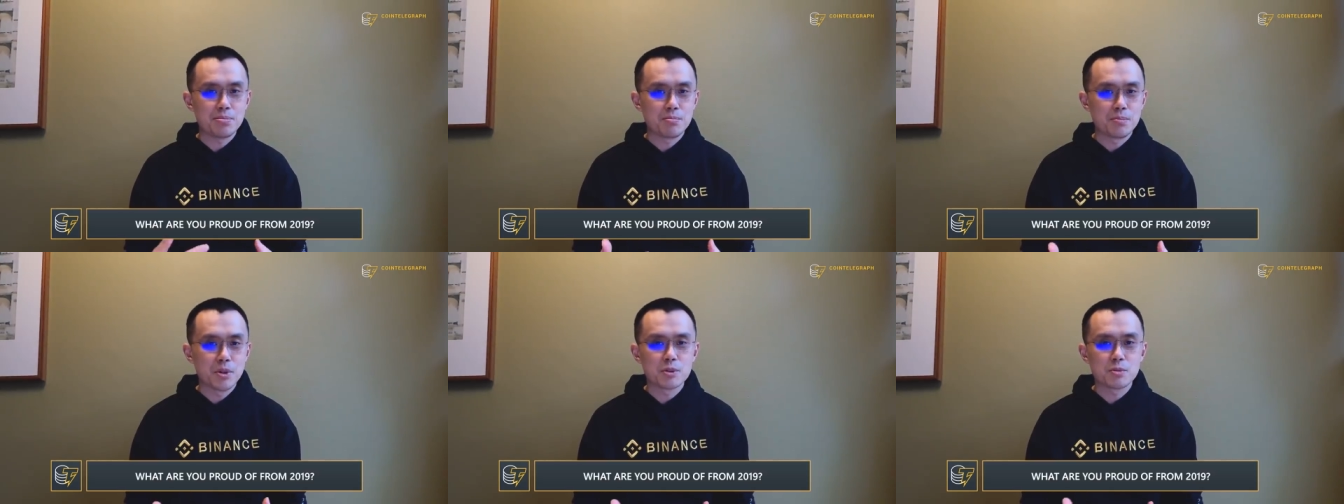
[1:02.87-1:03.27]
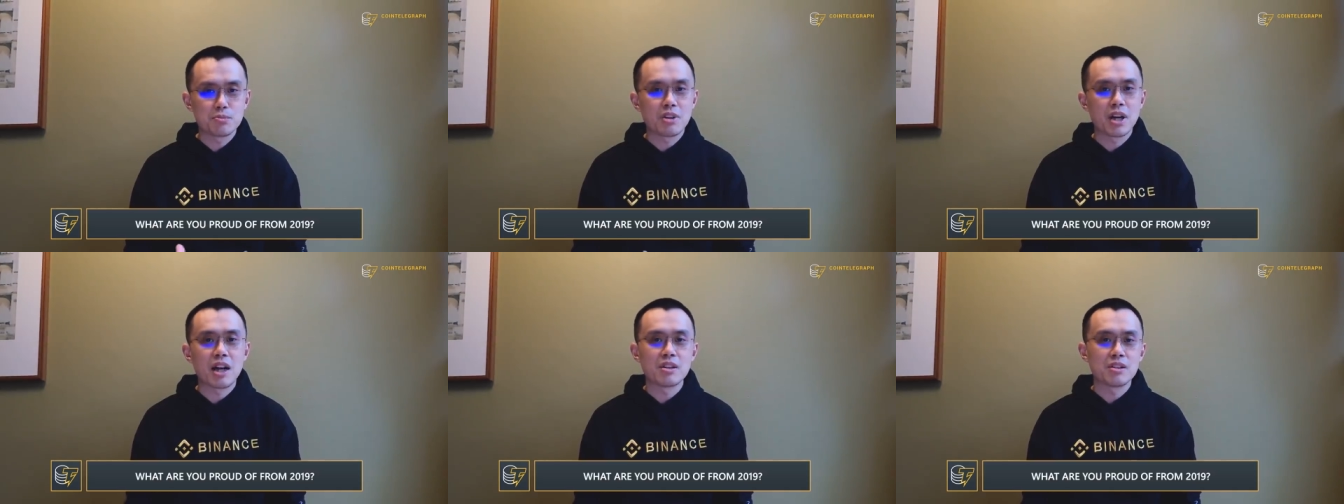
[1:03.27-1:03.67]
most
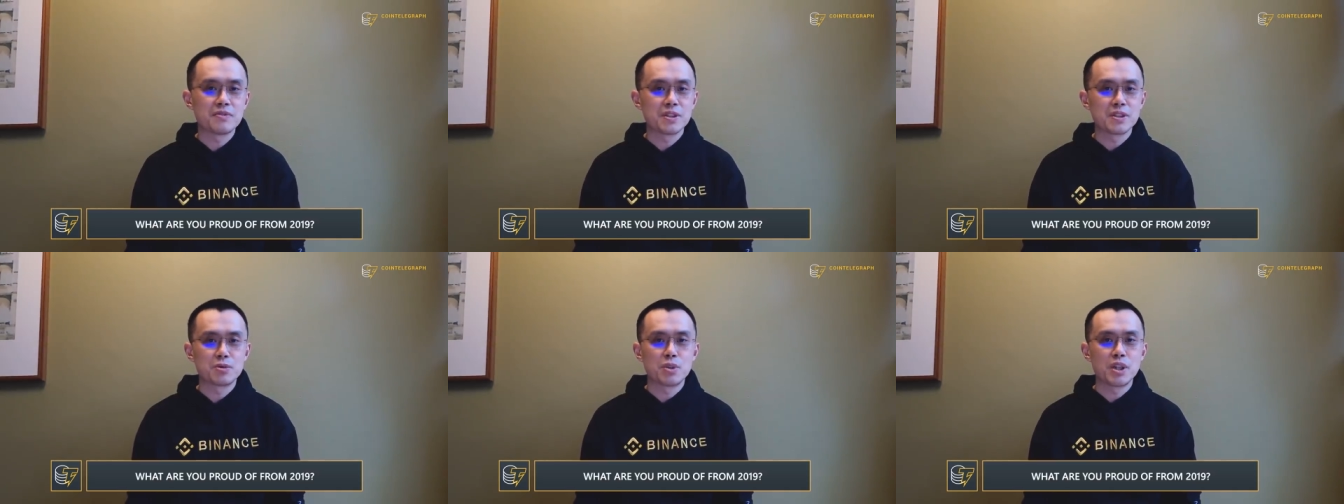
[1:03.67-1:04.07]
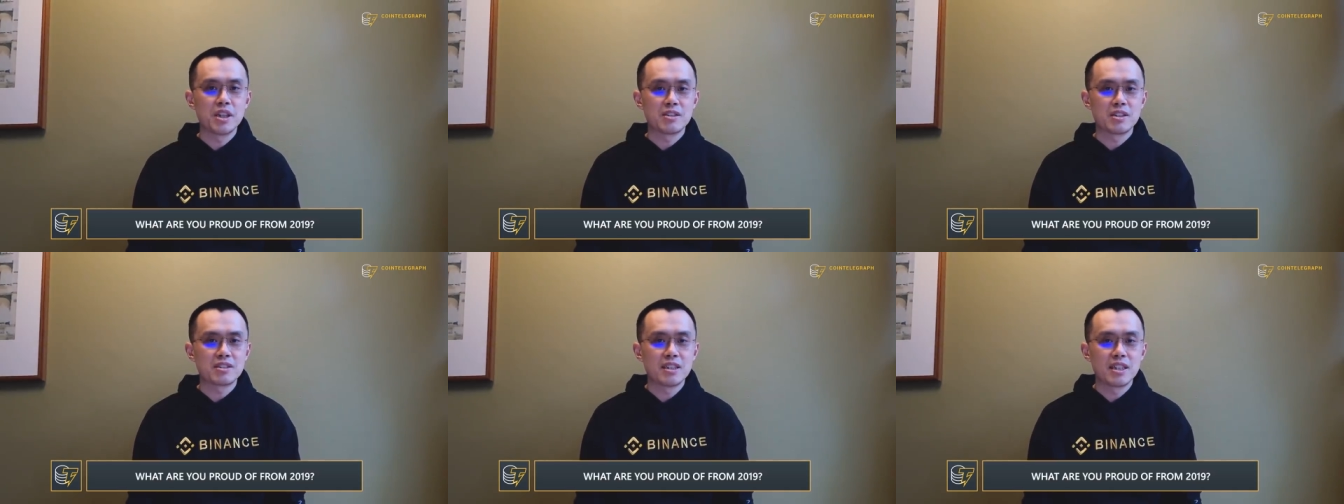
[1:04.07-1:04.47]
proud of is really
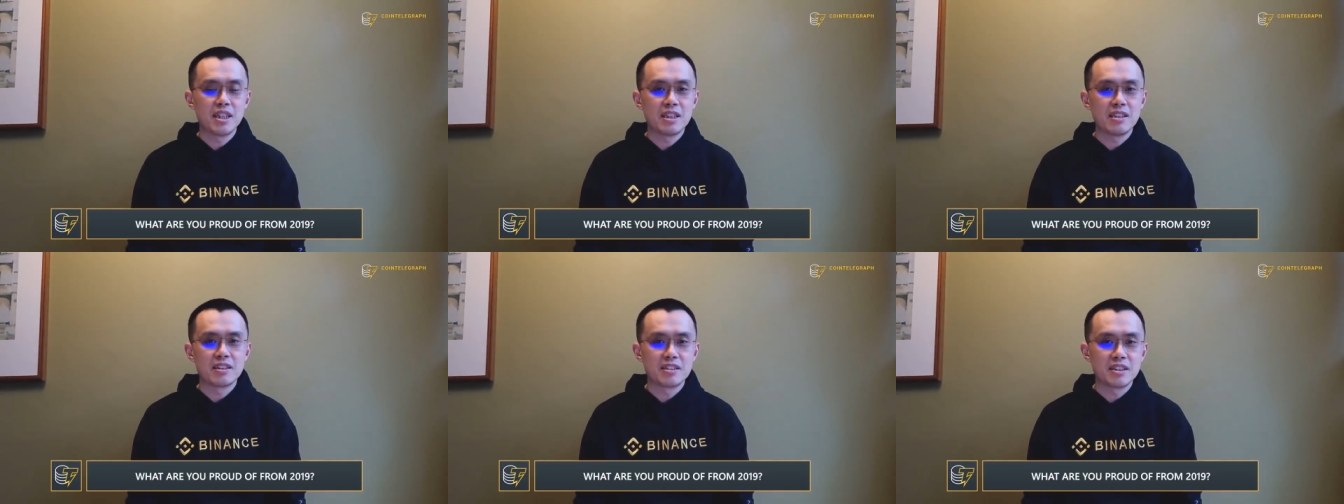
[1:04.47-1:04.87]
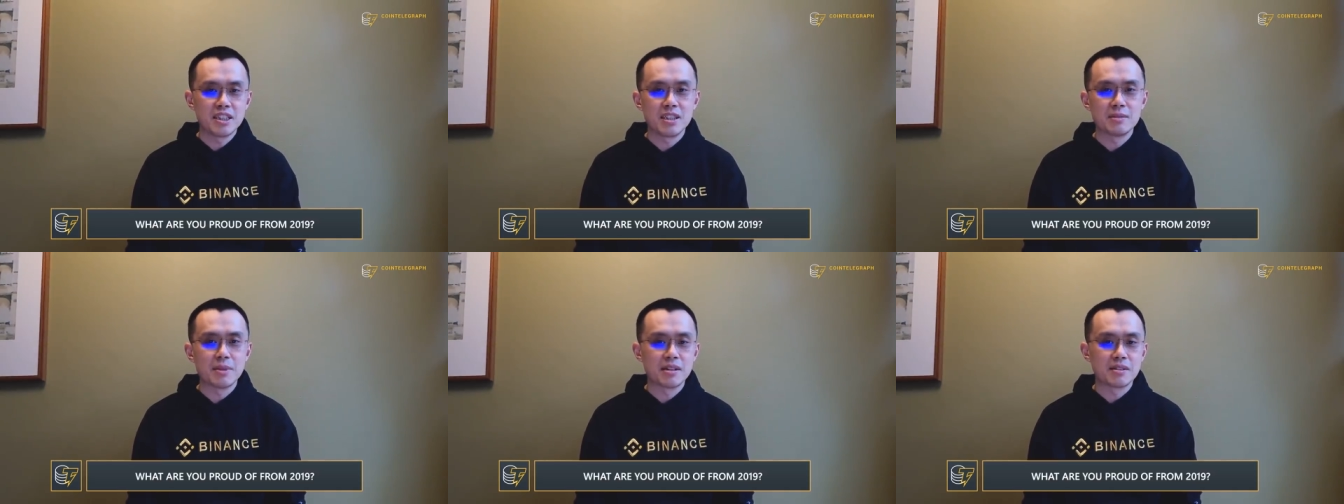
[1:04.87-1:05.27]
just leading the
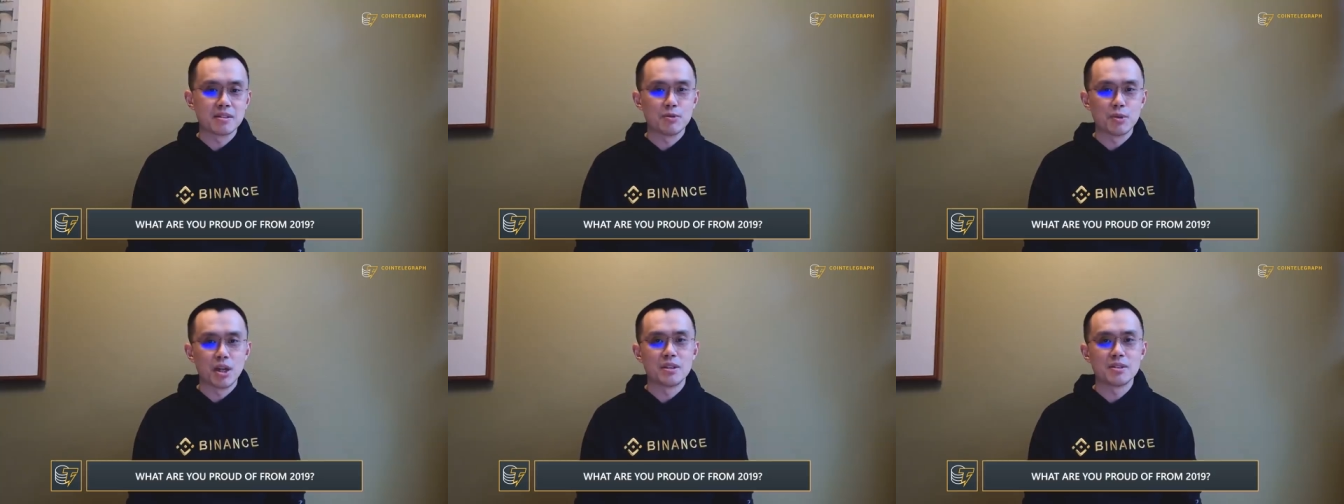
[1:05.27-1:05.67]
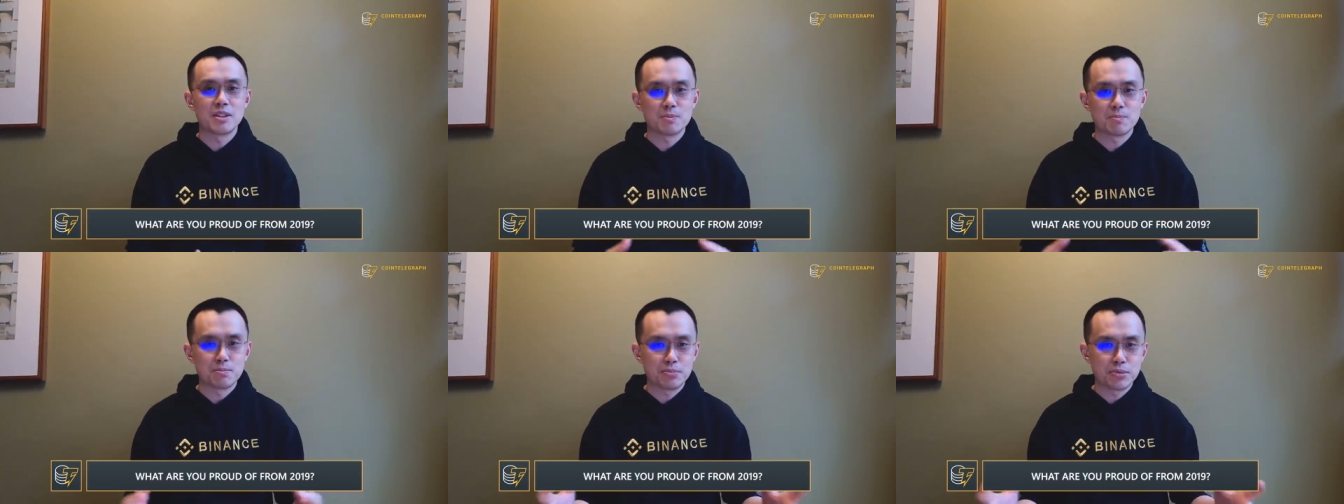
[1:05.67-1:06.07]
team and well,
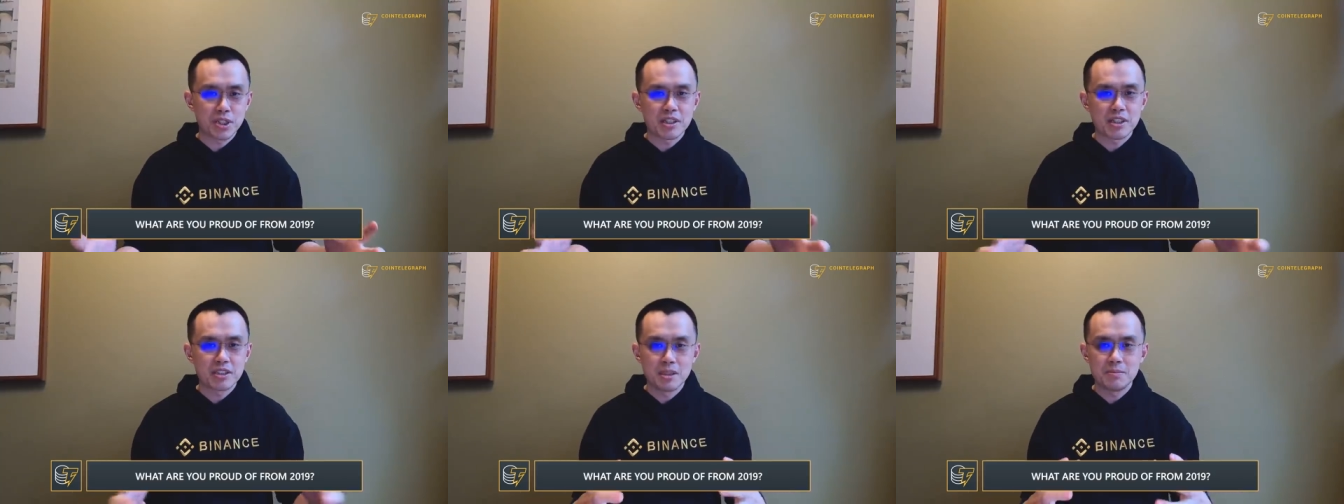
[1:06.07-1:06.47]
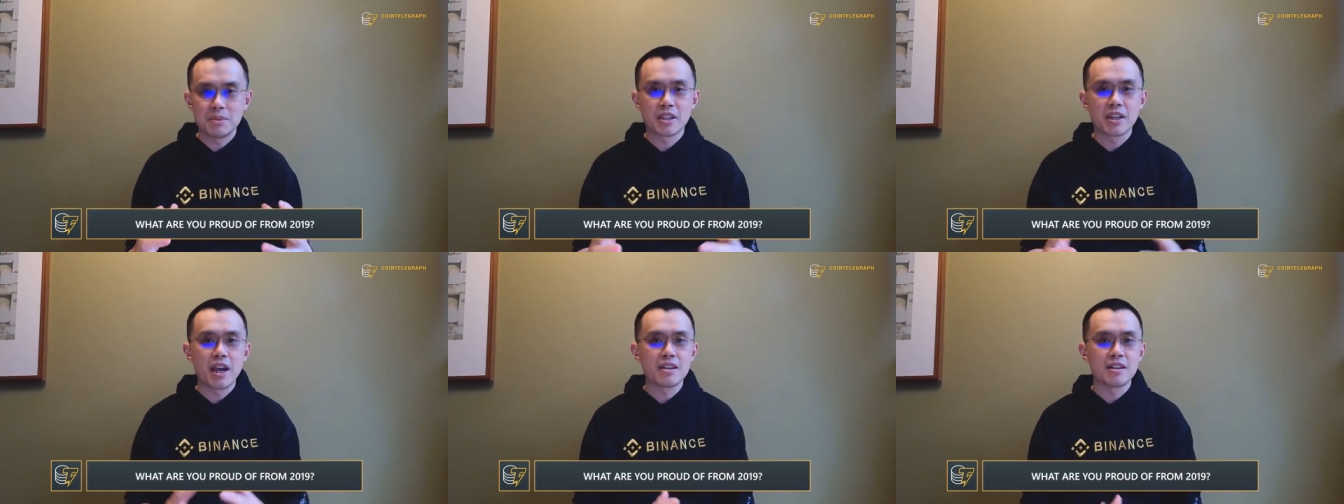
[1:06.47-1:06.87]
just bringing the team
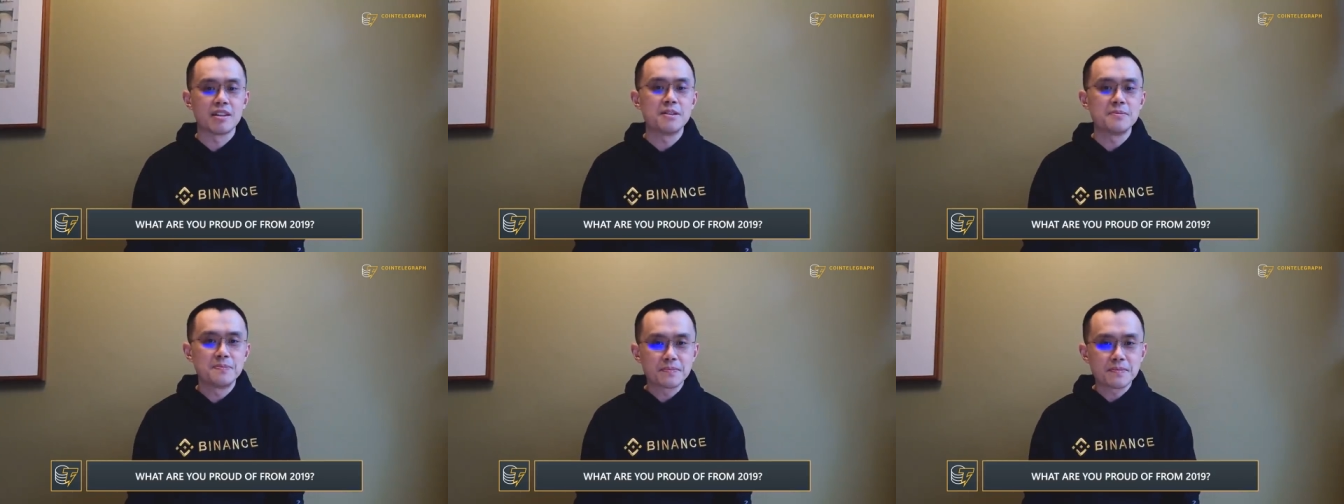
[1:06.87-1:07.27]
together.